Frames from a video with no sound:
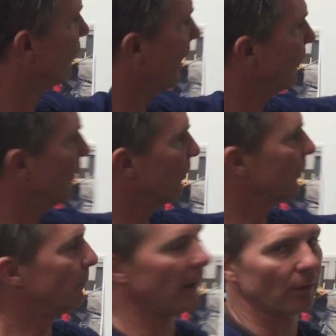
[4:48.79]
drive over
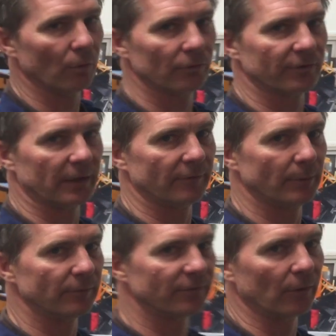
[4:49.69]
some potholes that have
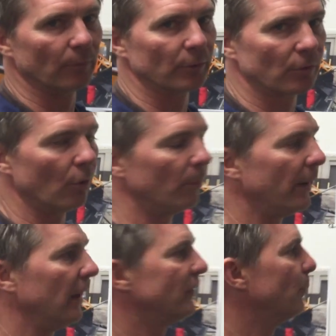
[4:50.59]
been filled with cold
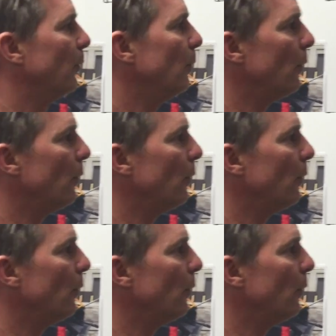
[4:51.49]
patch